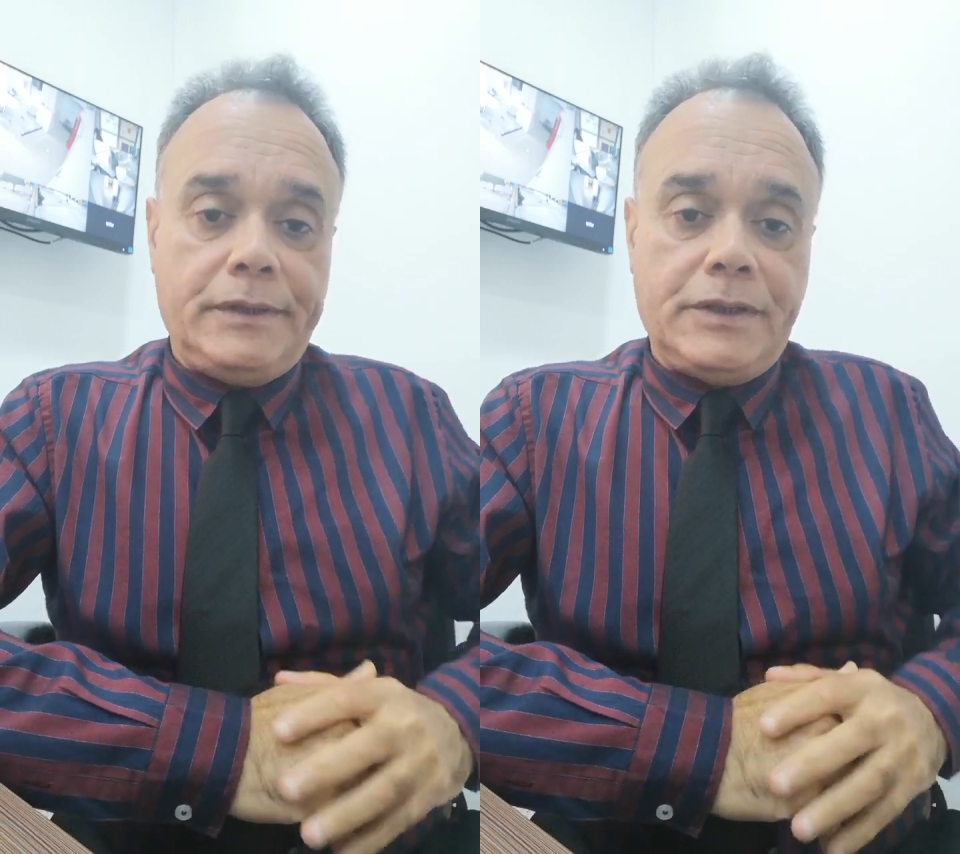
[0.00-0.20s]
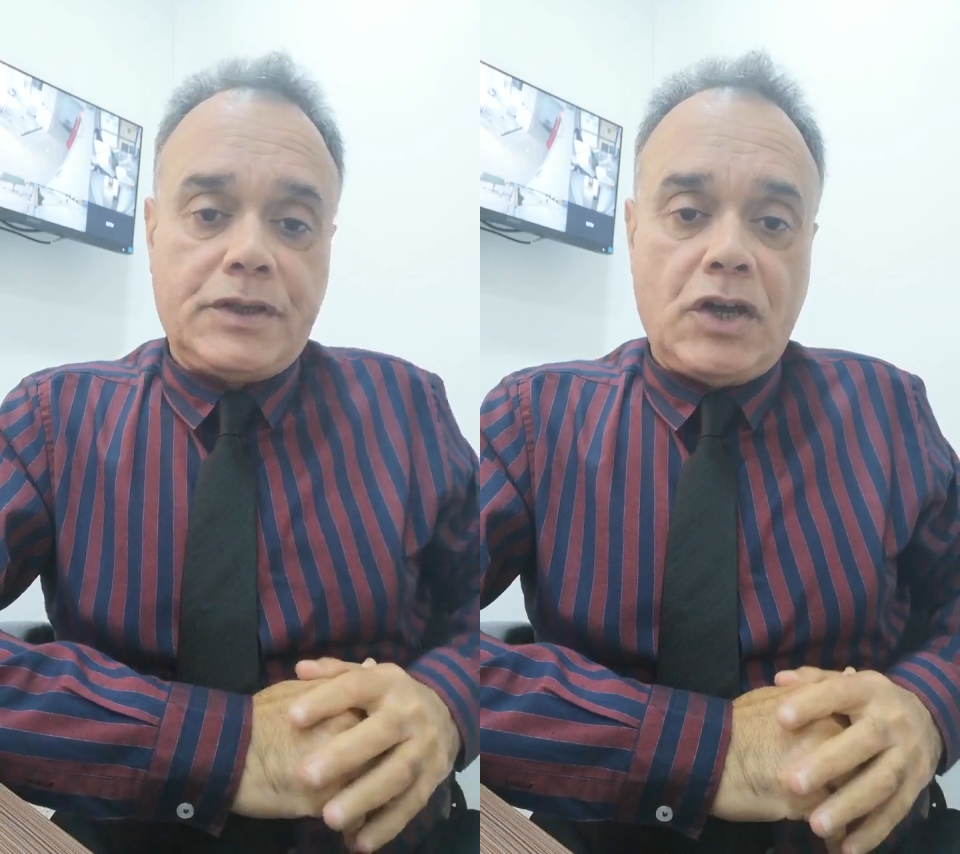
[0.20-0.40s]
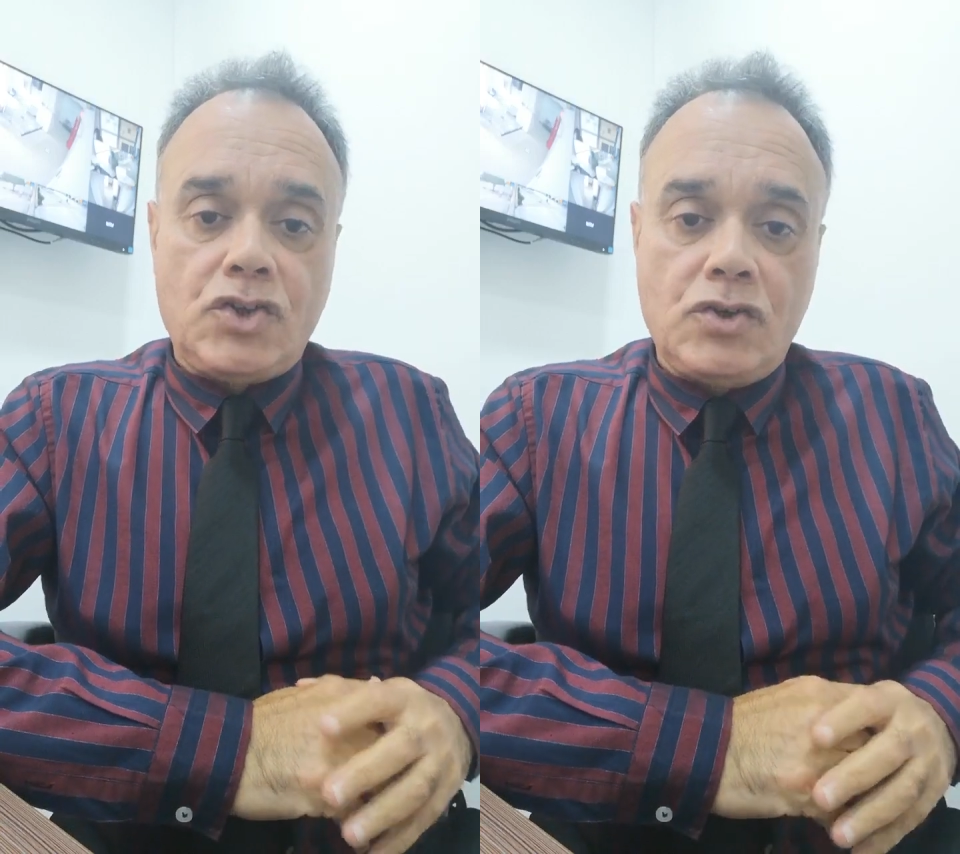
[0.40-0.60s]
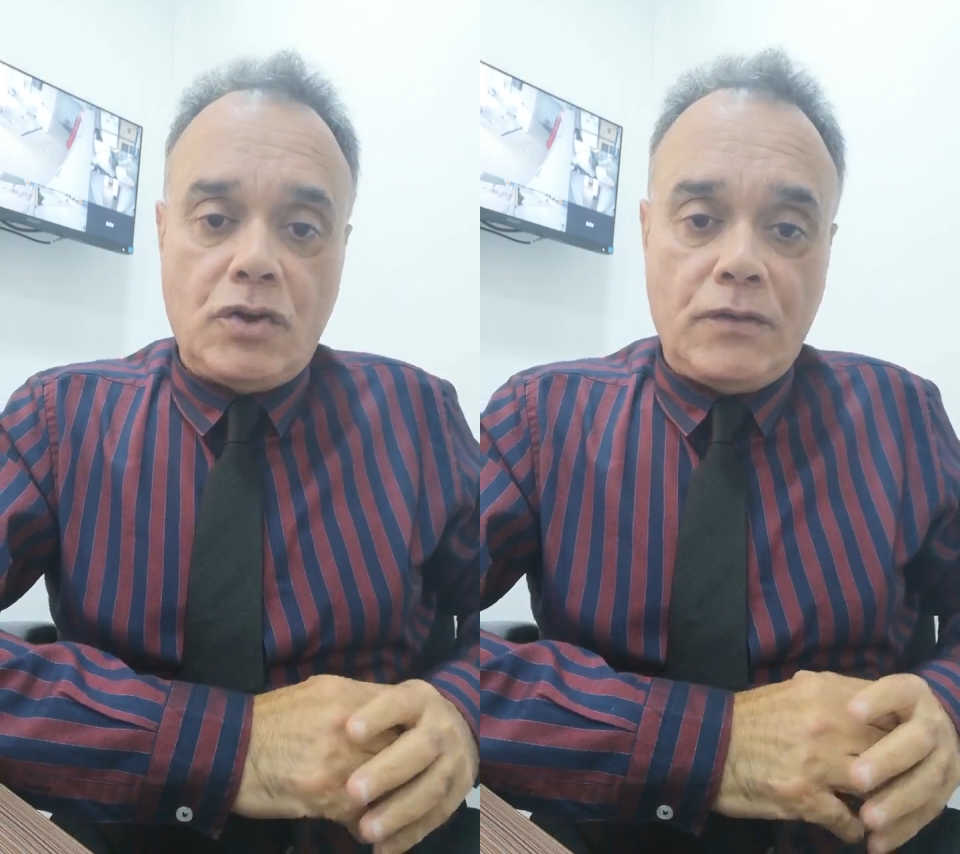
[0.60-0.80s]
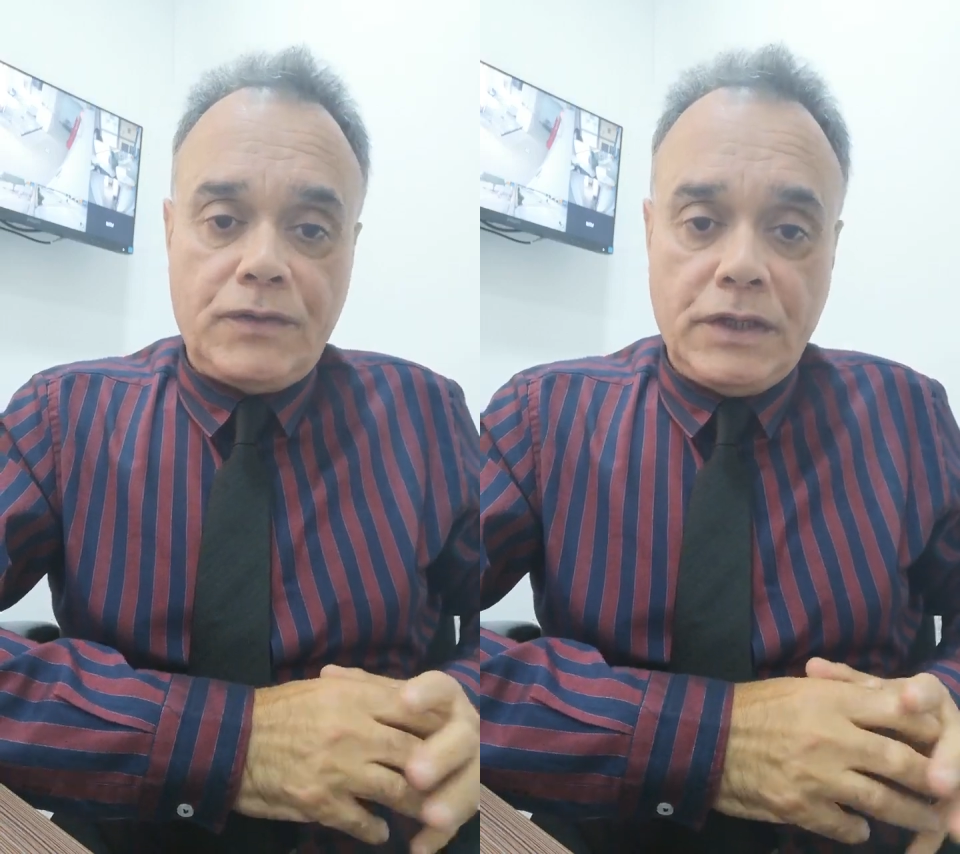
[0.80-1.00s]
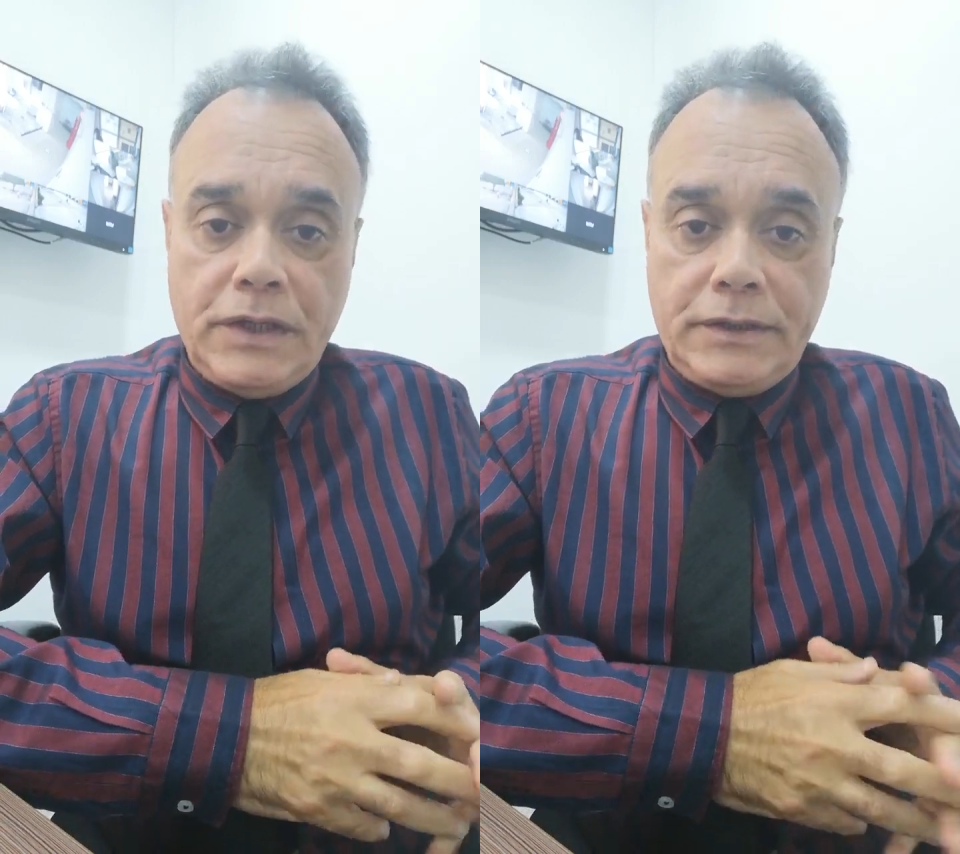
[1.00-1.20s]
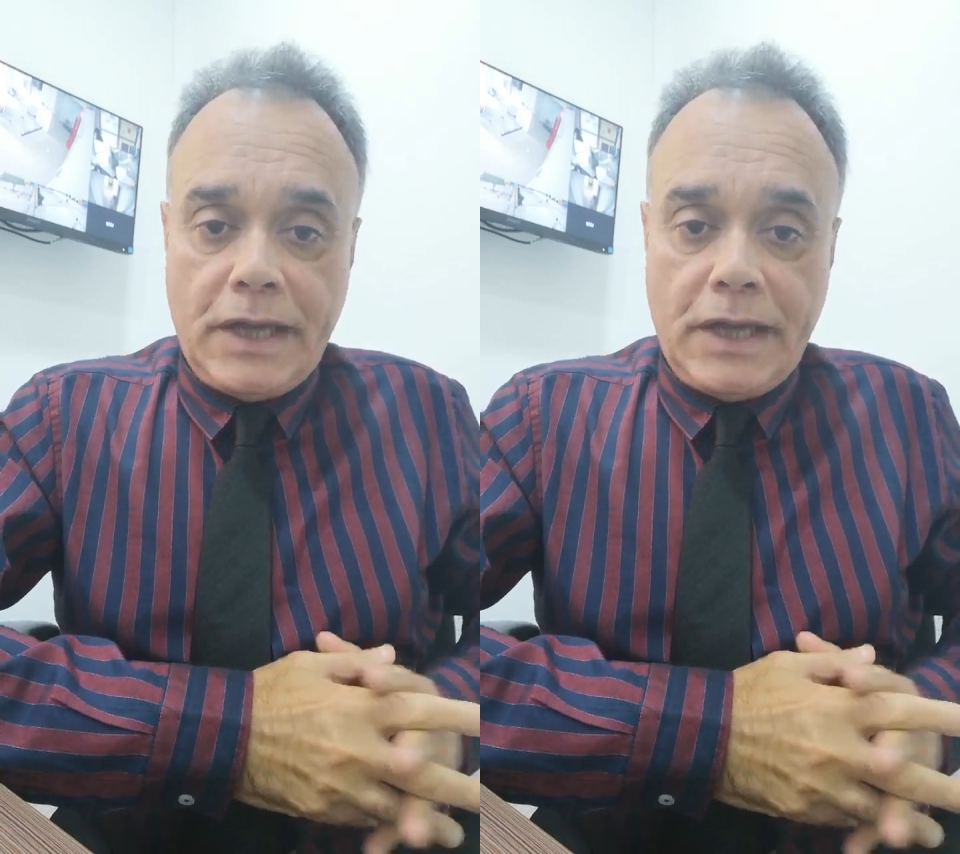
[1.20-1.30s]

discussion of the